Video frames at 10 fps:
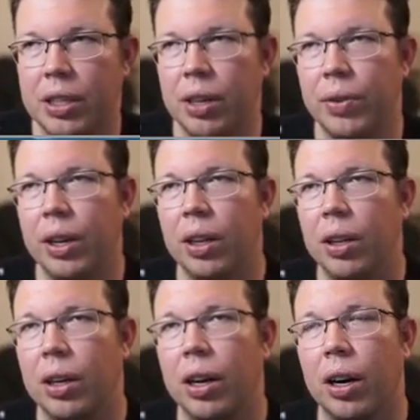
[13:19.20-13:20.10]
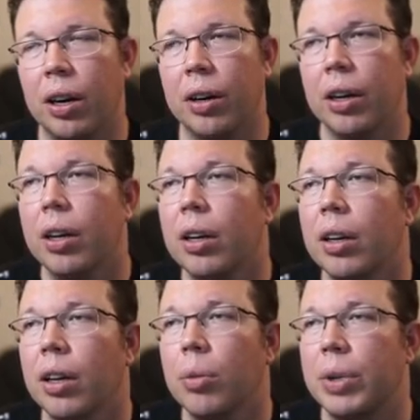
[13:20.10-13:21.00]
fast enough, we can look at our
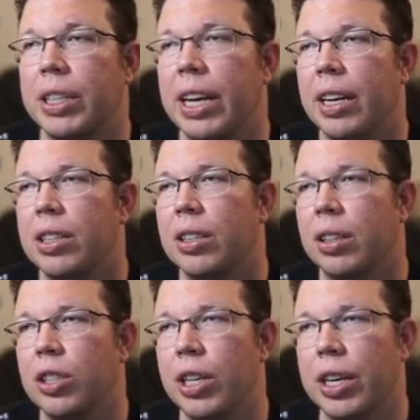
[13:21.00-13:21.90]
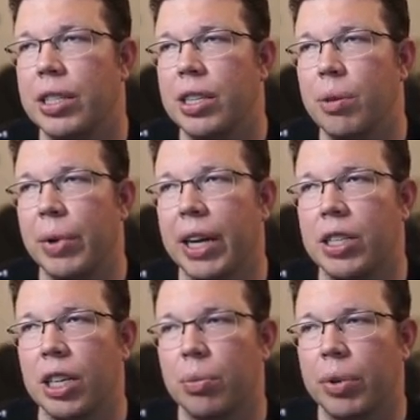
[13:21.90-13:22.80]
potential GAC
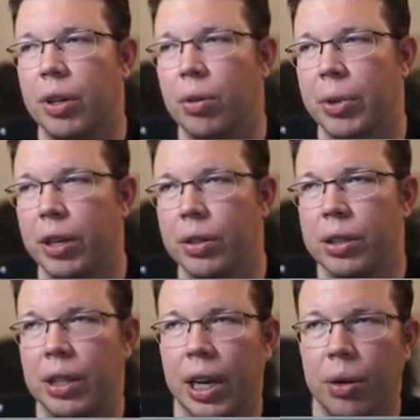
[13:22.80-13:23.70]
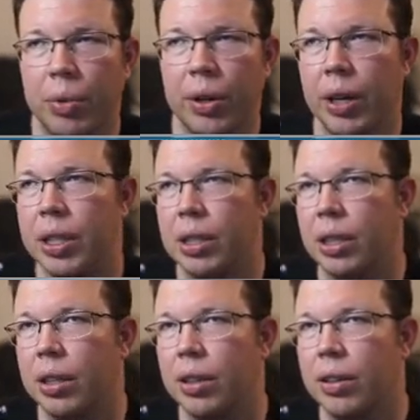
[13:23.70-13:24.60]
matchup. I normally don't scout, but you guys
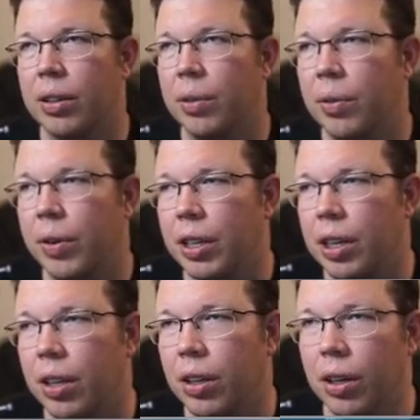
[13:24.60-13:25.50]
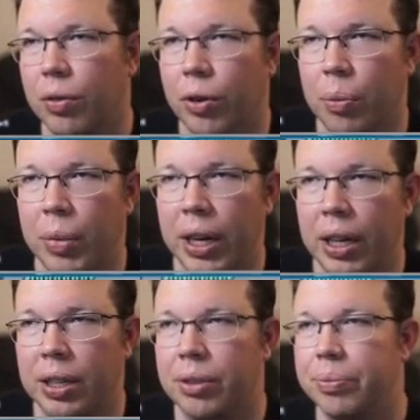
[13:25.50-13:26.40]
can... We can take a look for a
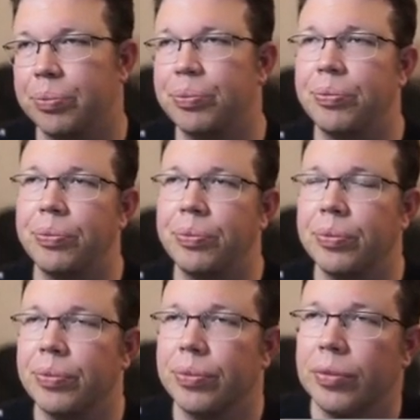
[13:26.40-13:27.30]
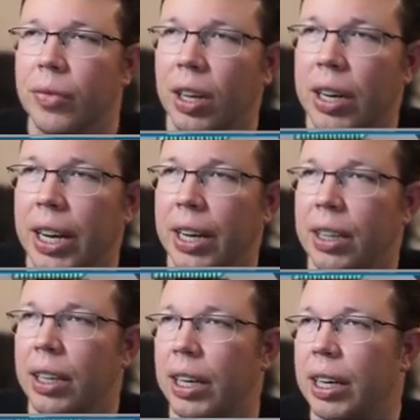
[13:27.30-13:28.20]
minute. A day
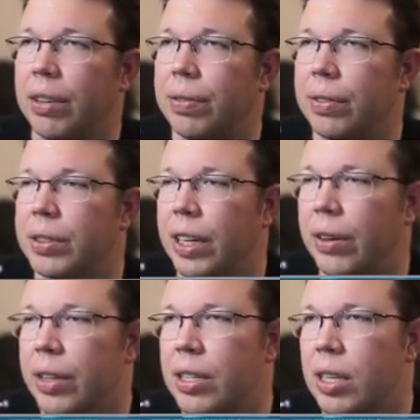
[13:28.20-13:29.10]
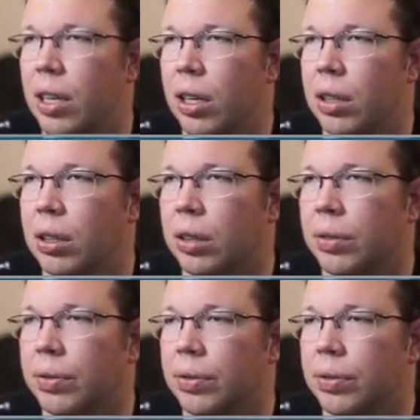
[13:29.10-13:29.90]
in the life of Xaereth's alt.